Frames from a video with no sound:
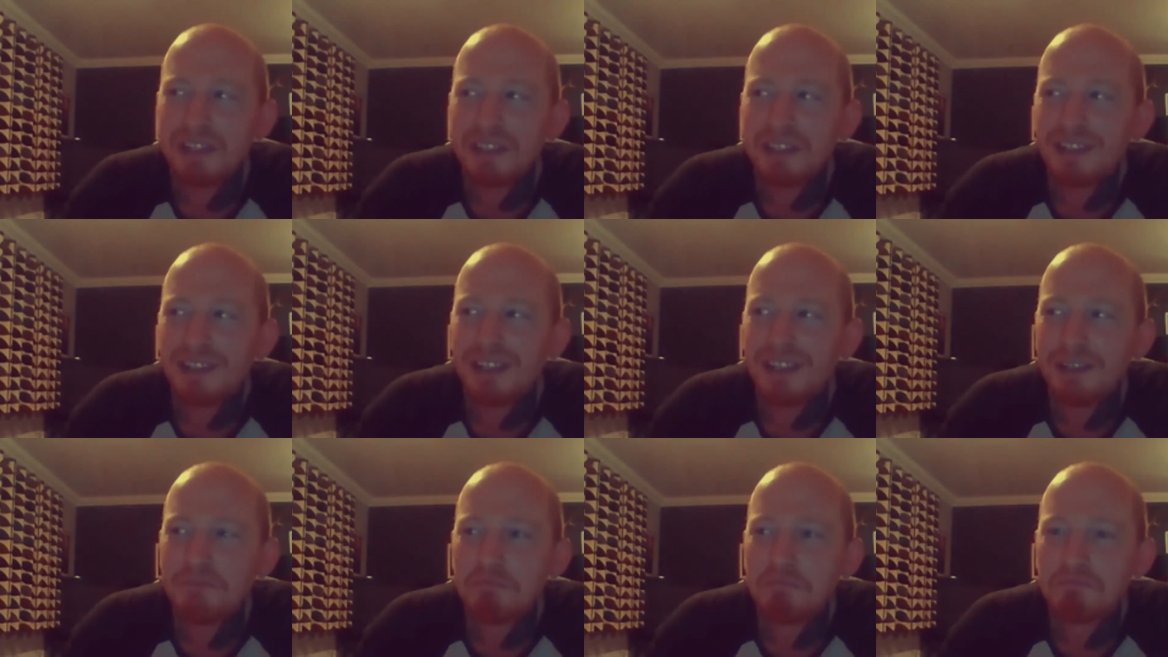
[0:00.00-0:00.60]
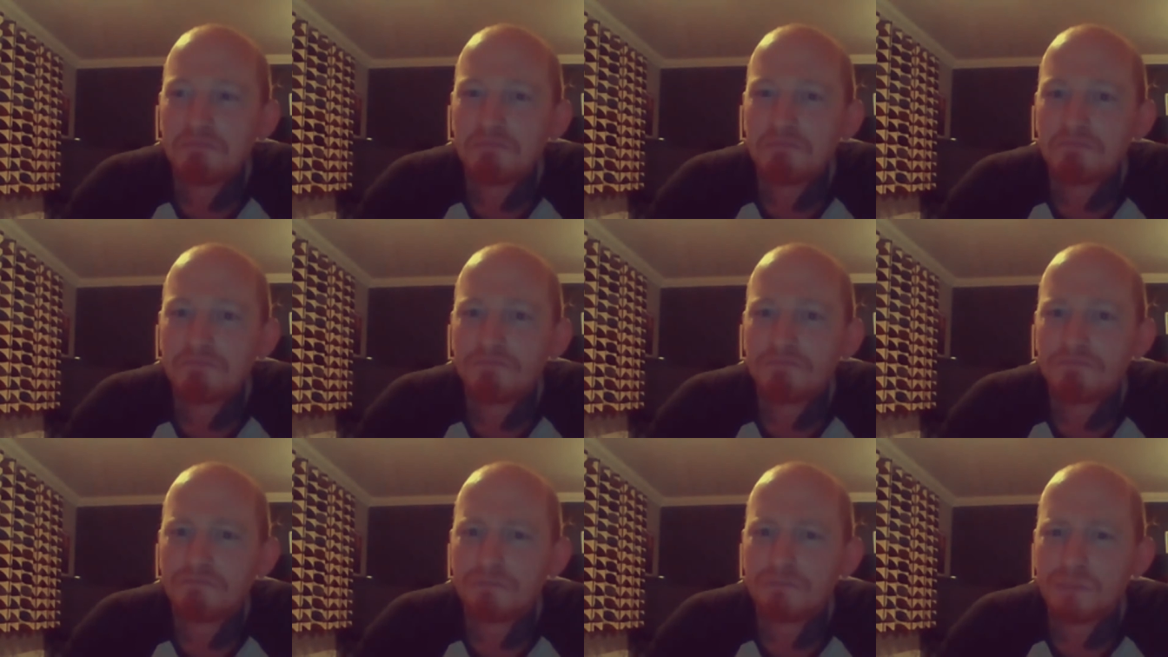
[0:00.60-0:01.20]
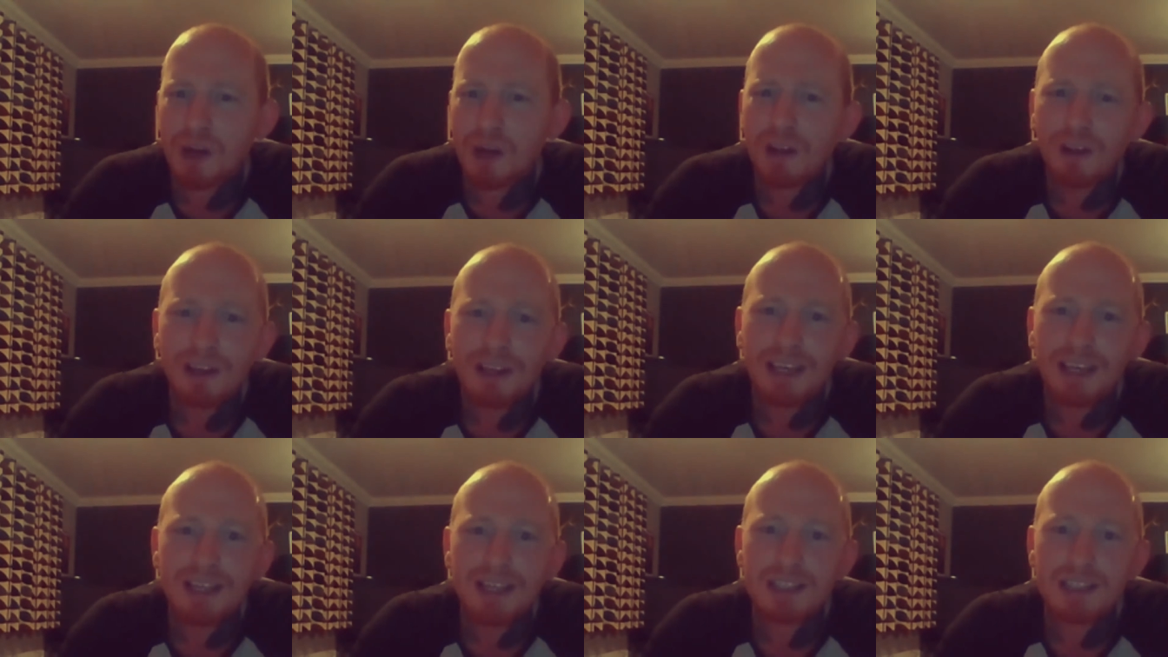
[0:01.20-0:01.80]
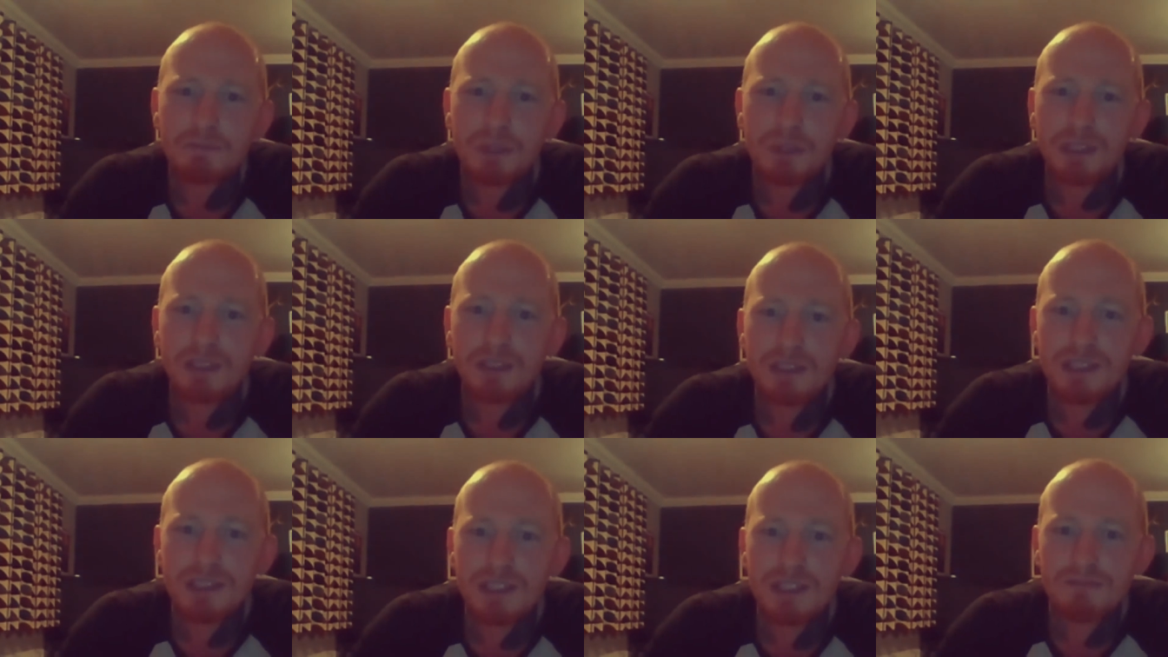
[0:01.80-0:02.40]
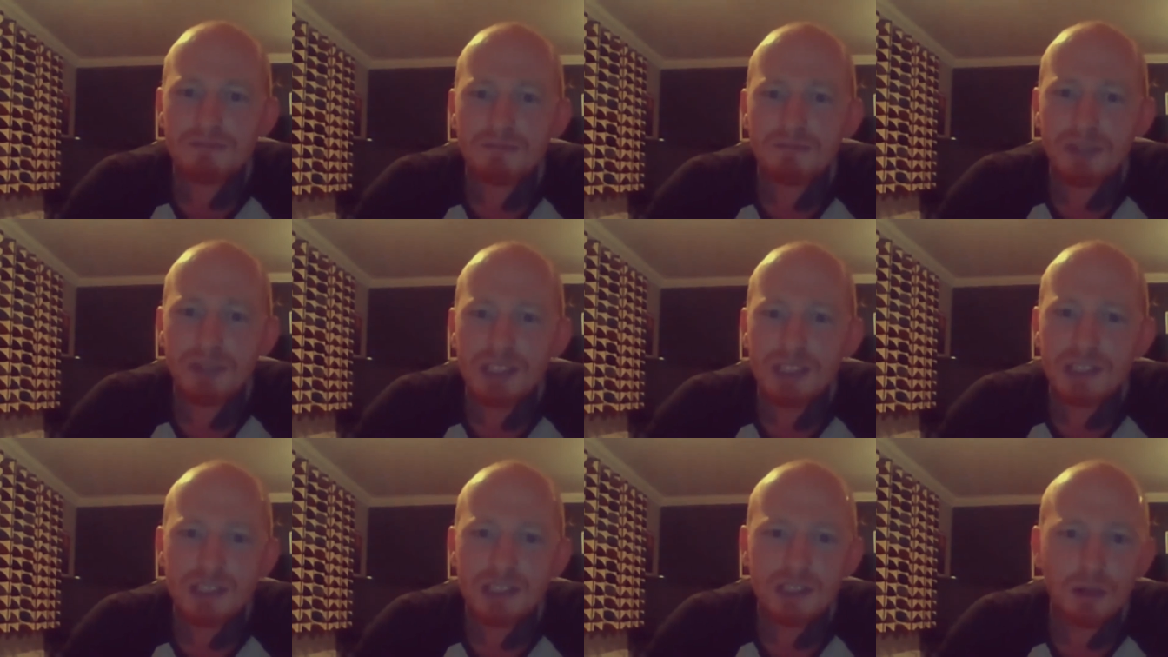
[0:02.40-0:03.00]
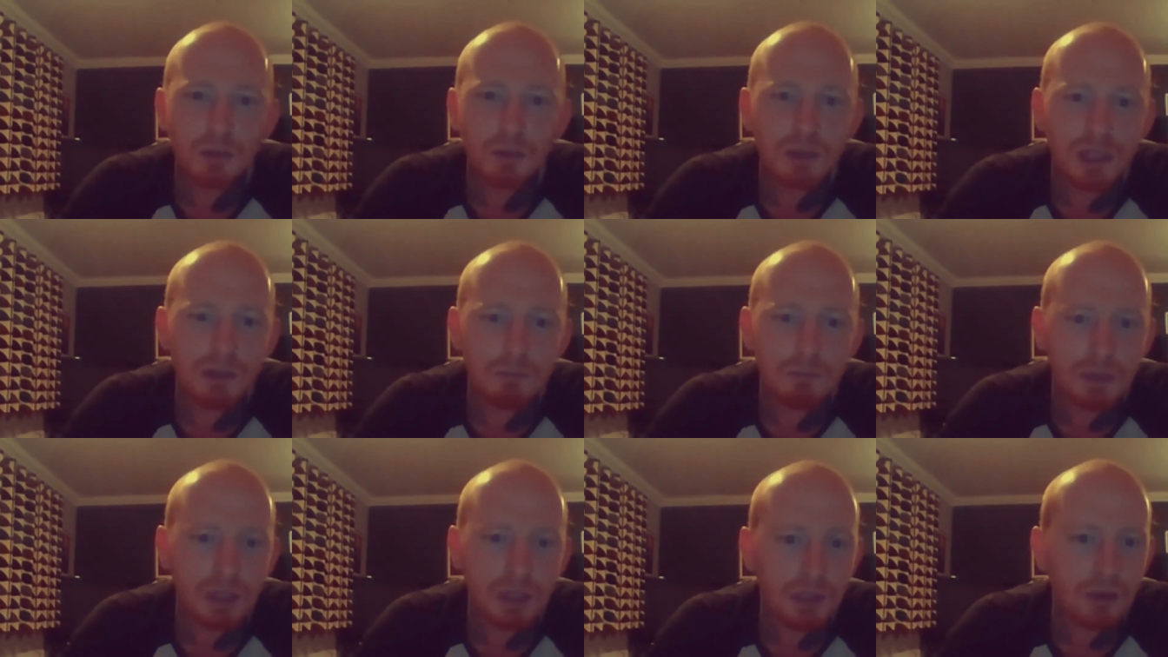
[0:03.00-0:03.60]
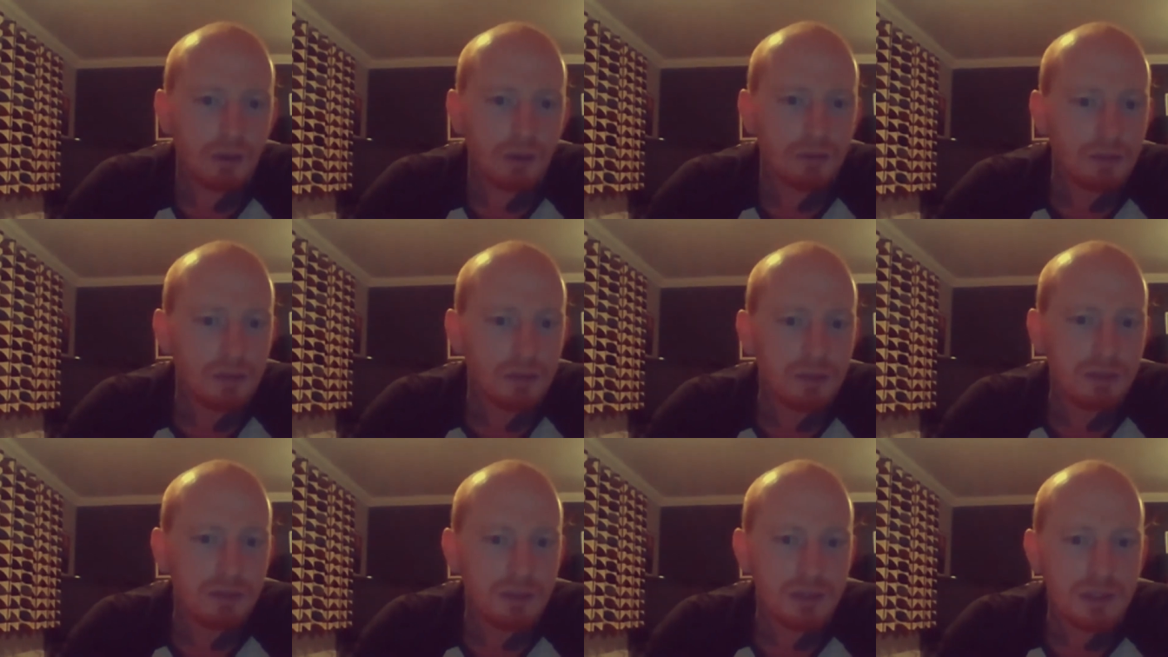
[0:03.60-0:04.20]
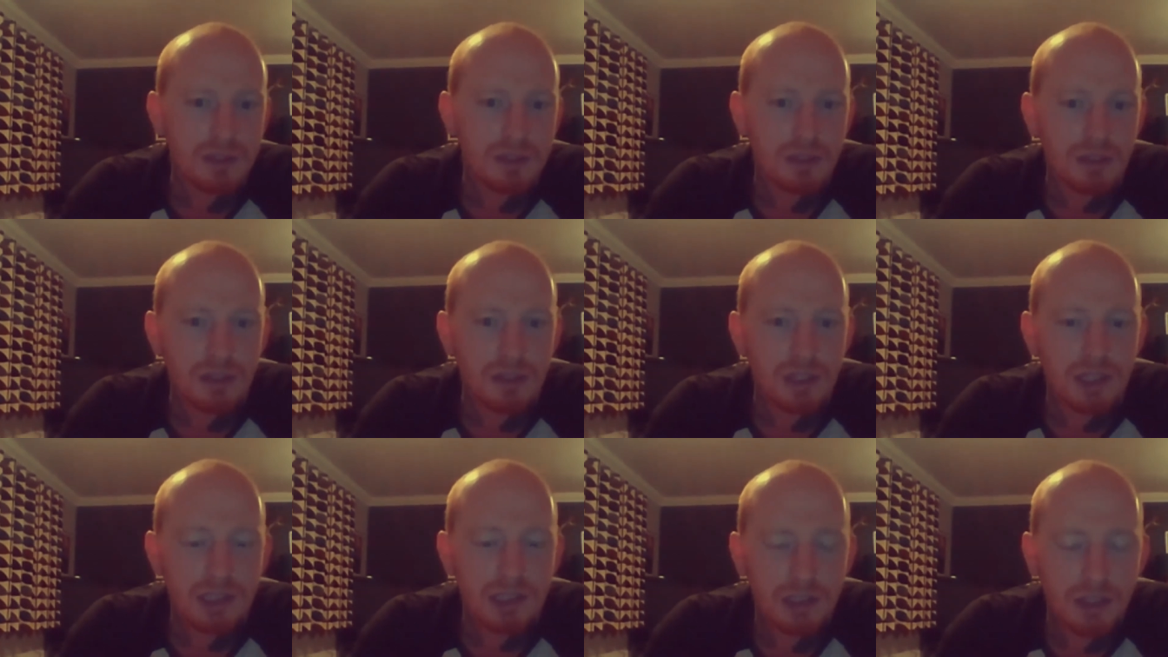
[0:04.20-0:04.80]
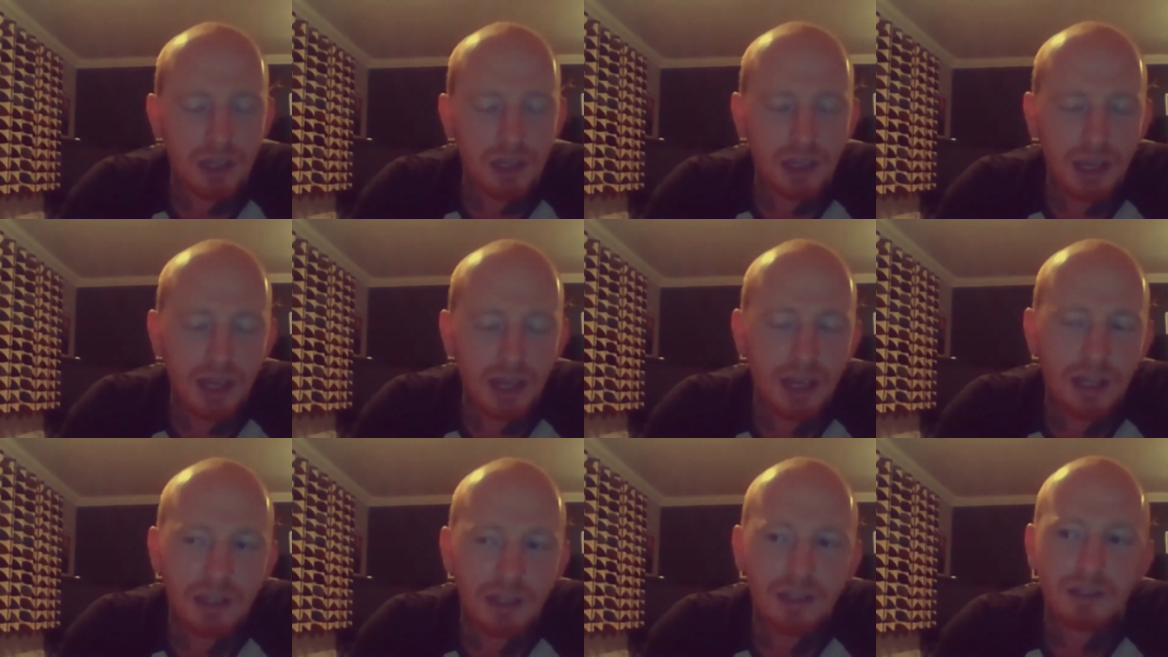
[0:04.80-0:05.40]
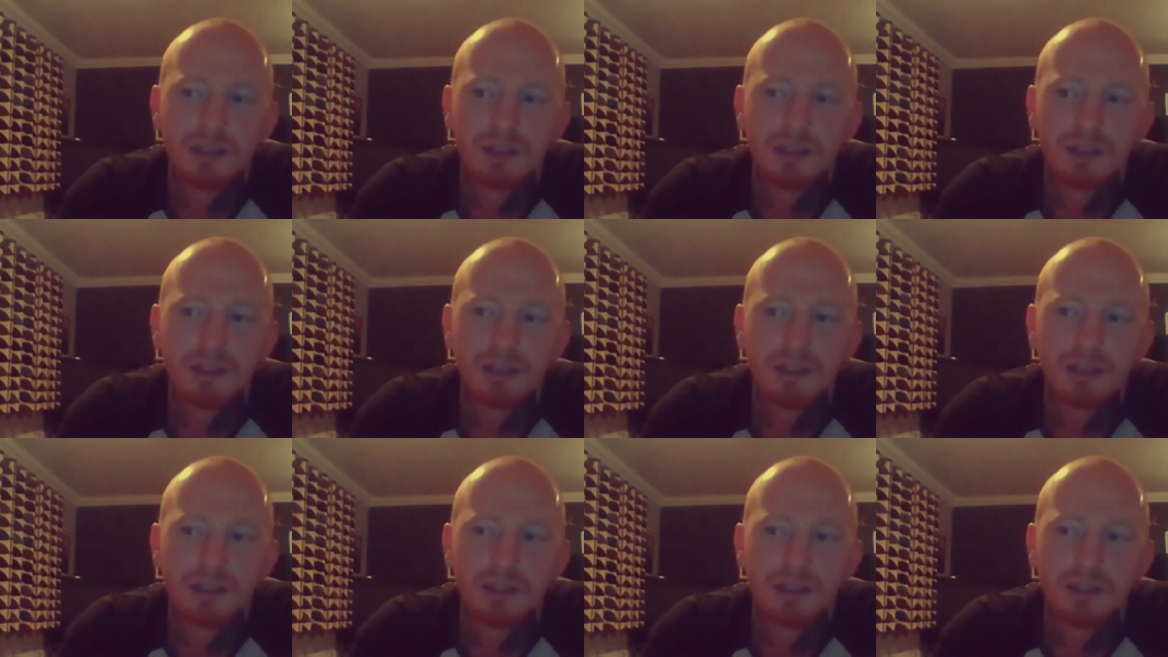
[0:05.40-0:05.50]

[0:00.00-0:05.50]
And but I like his because he's sold it beyond the Ken.